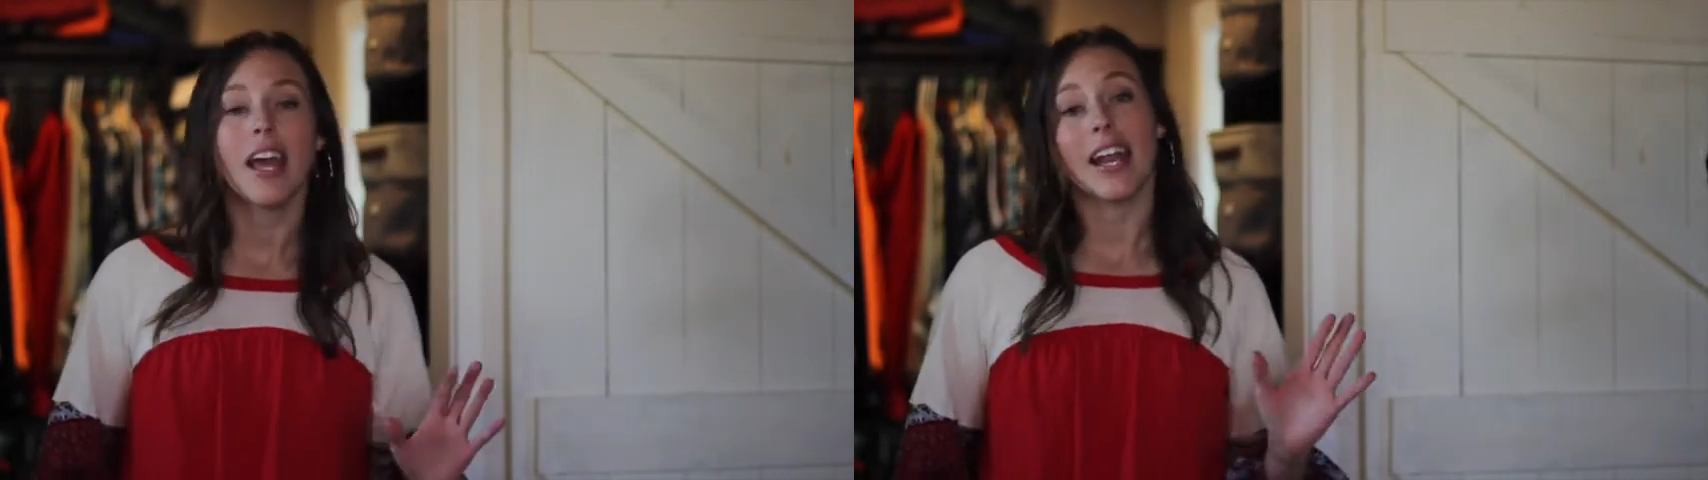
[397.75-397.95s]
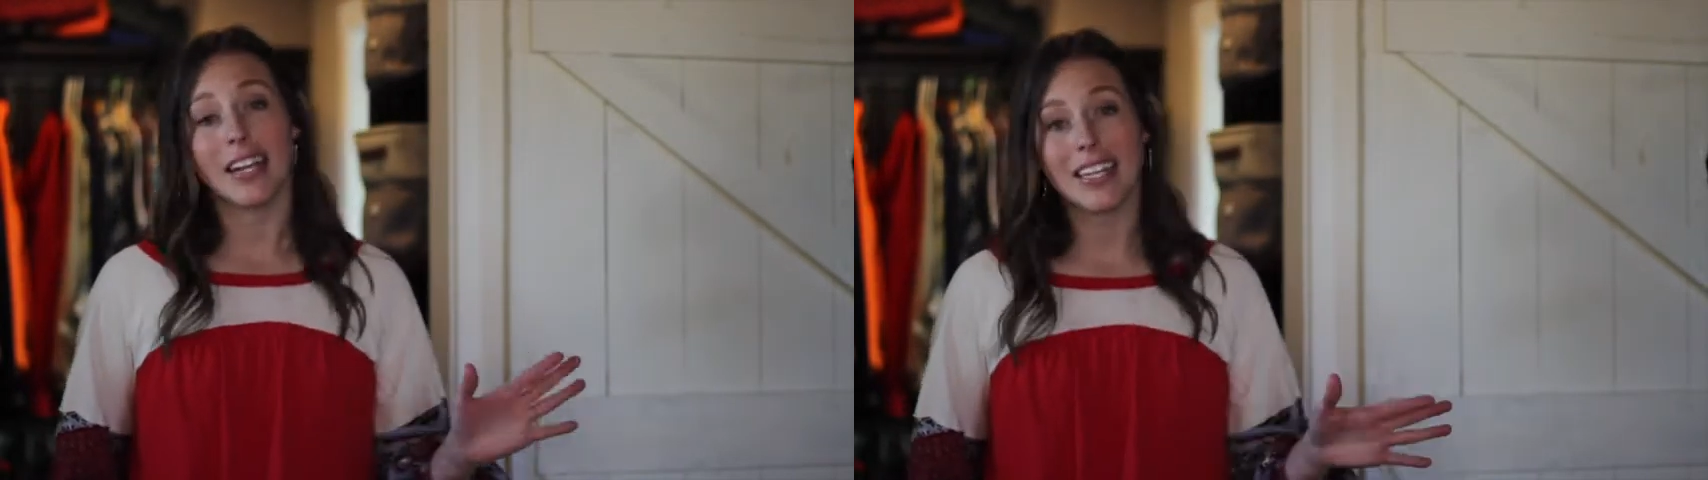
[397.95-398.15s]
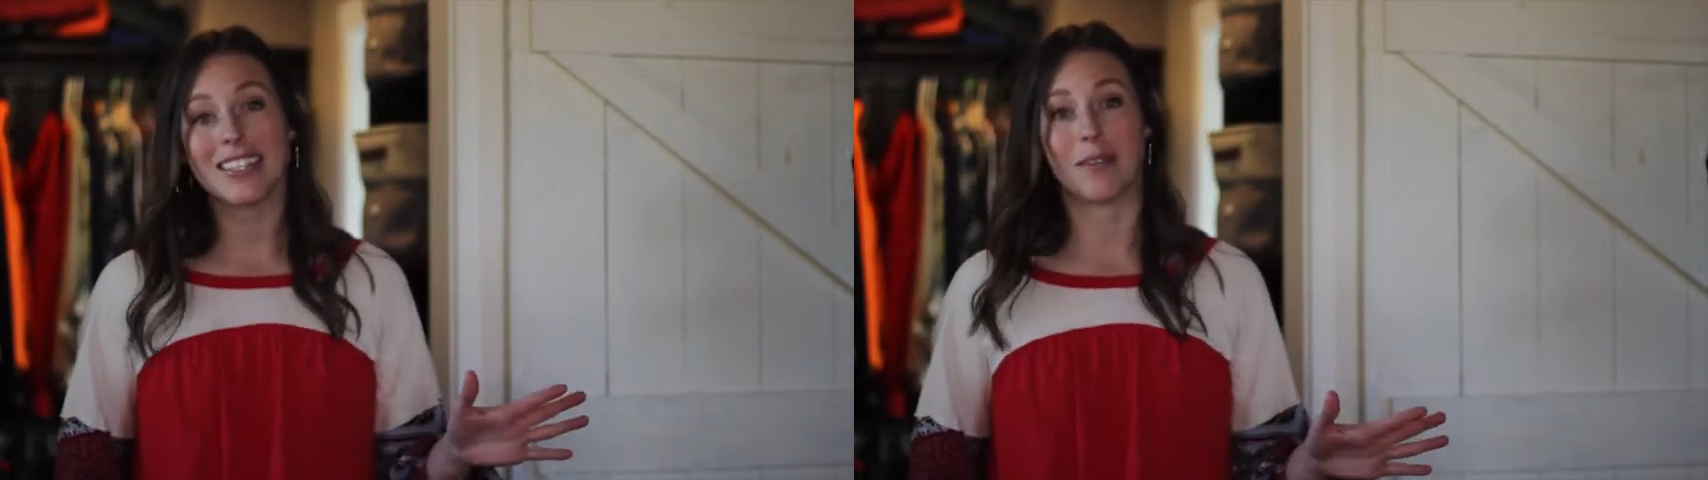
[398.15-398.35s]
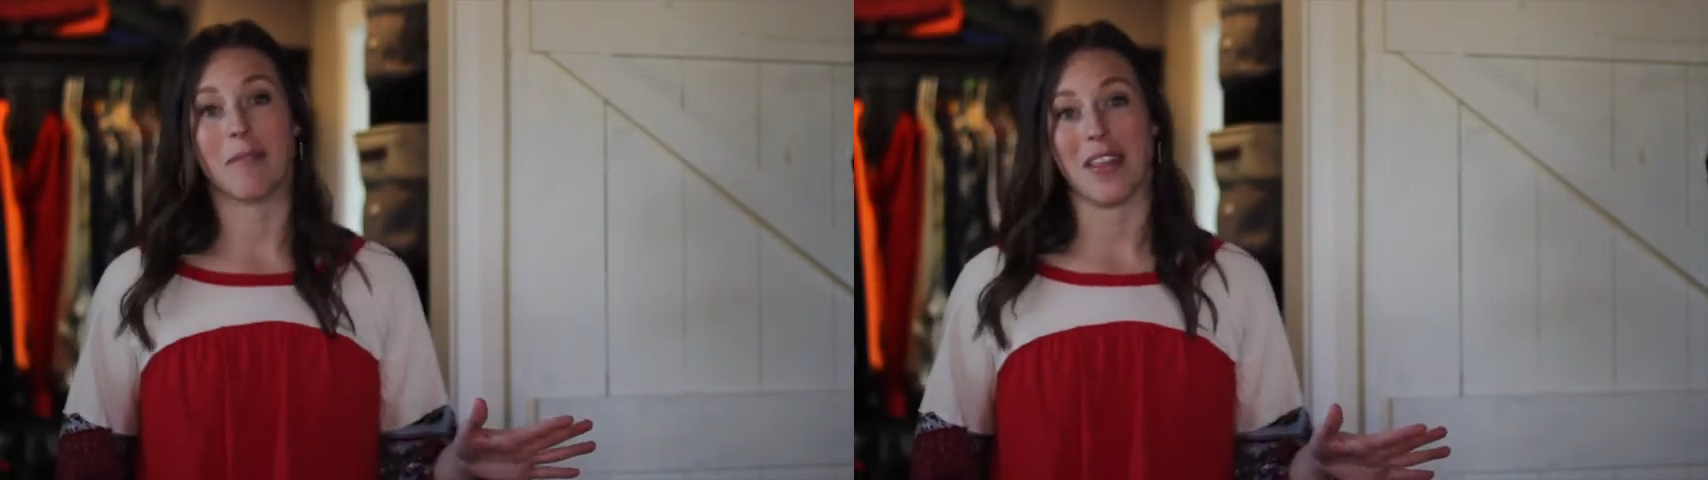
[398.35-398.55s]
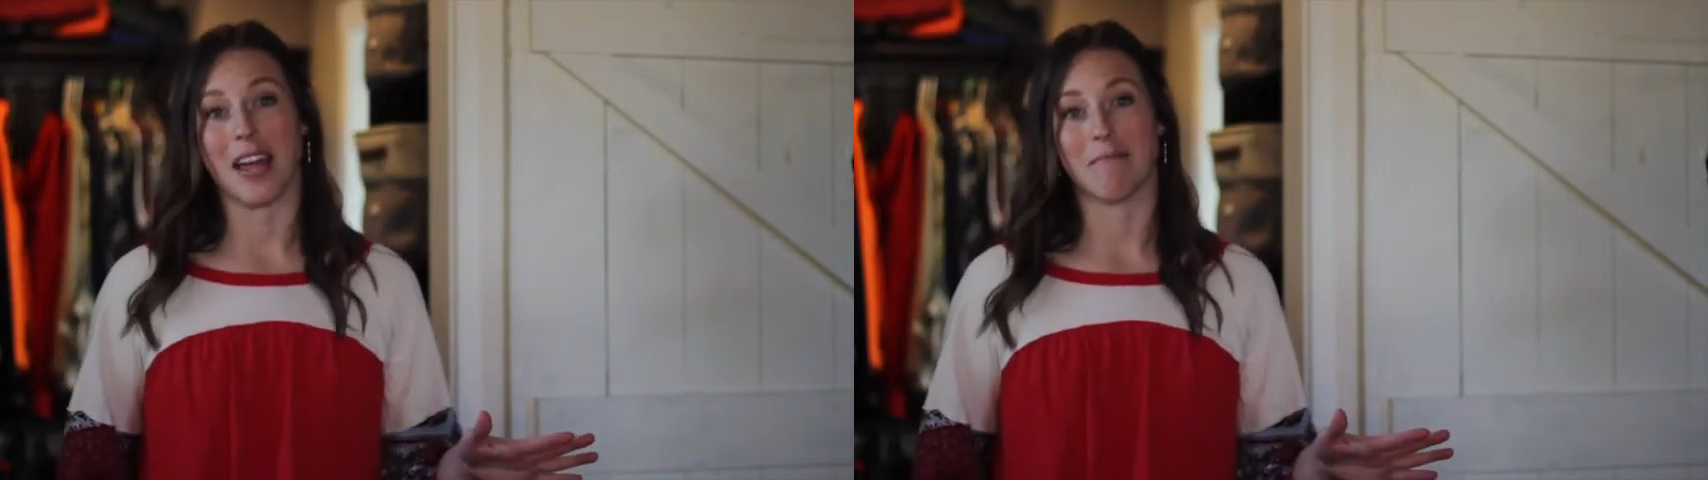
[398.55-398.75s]
And I need some
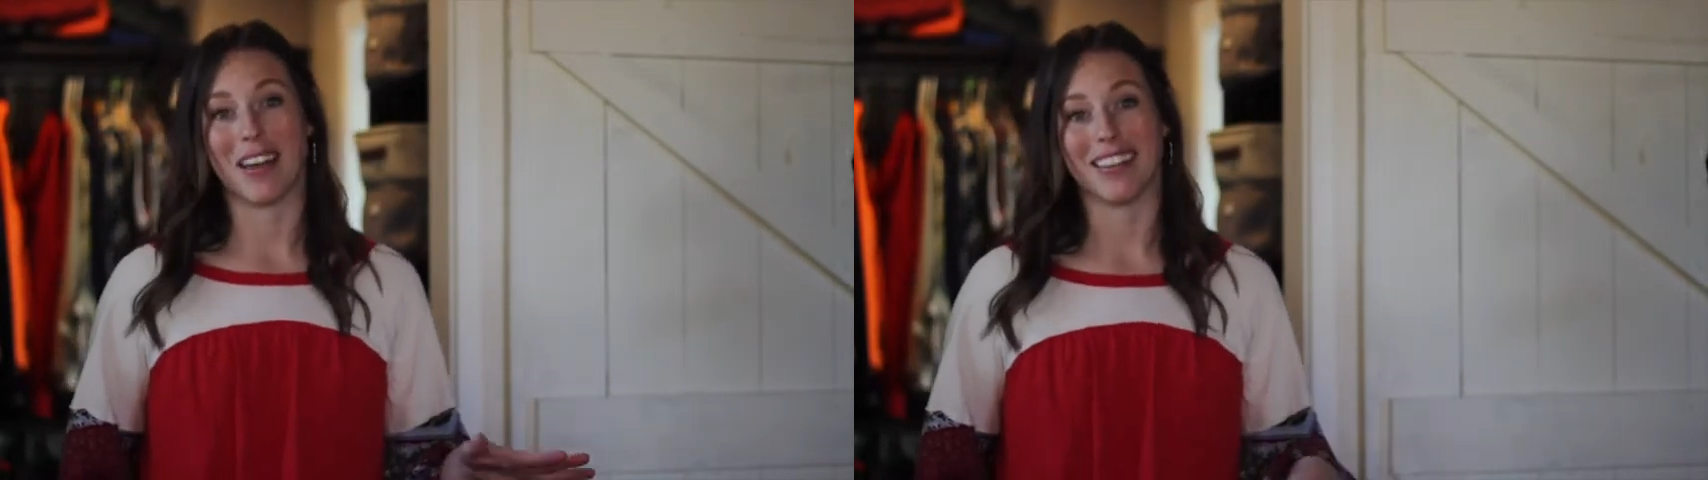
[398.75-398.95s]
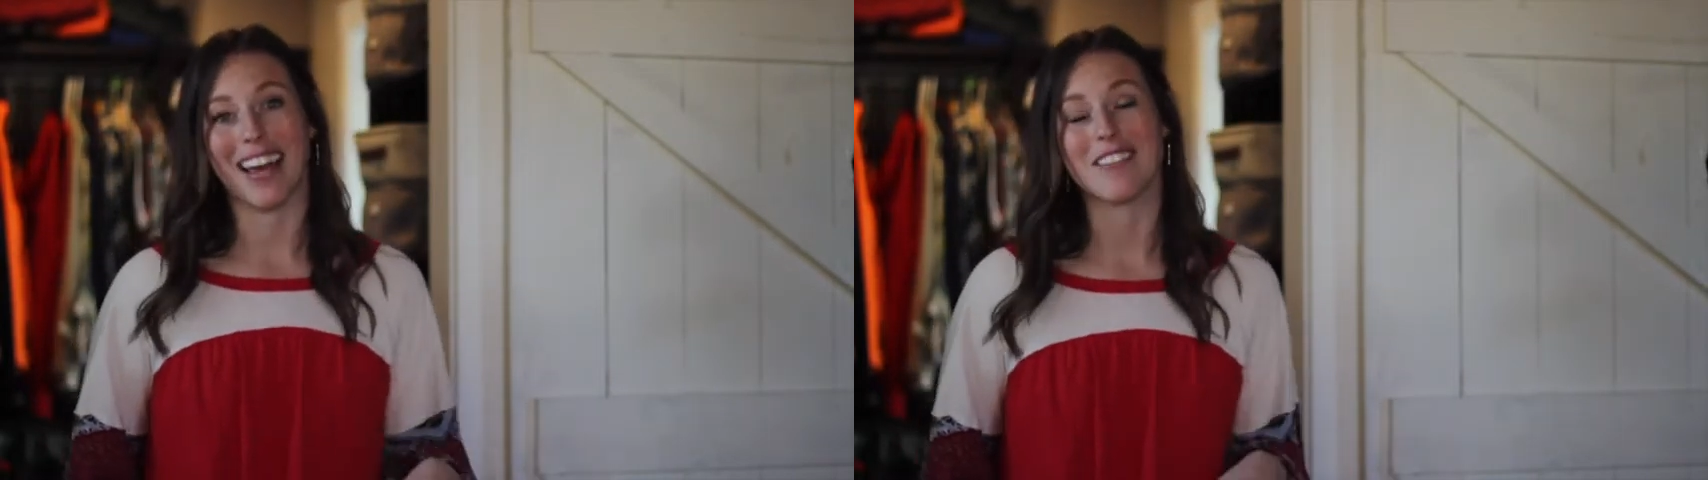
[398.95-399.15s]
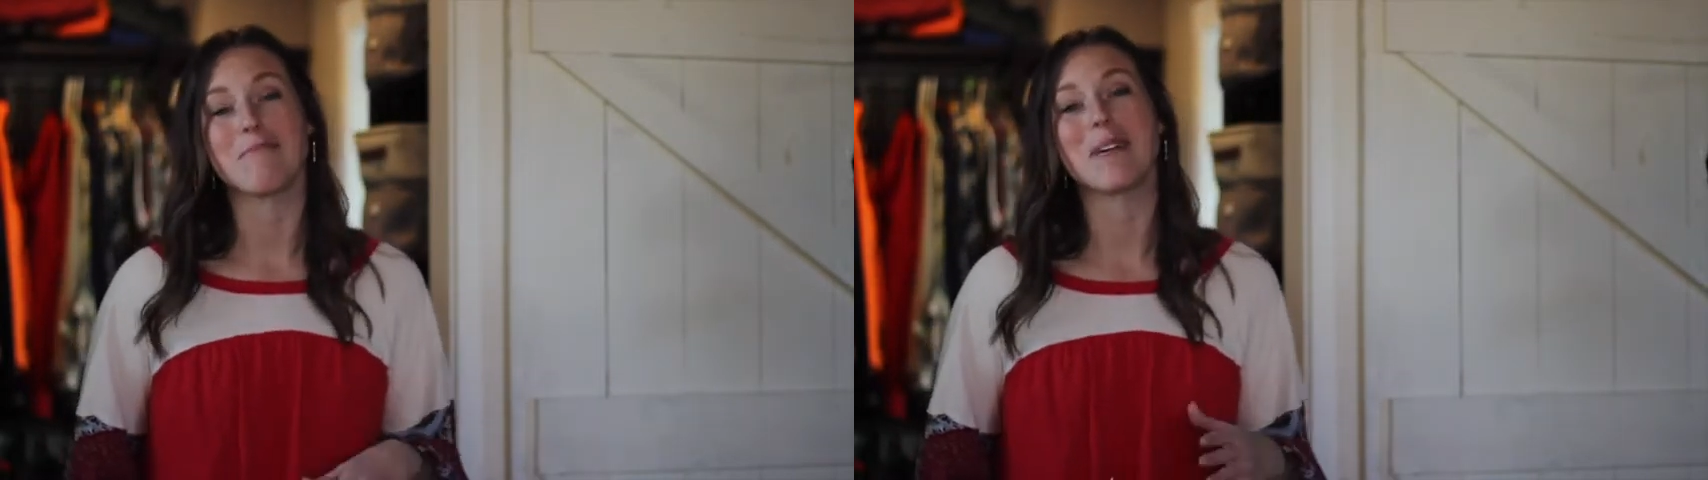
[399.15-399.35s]
of that in my life,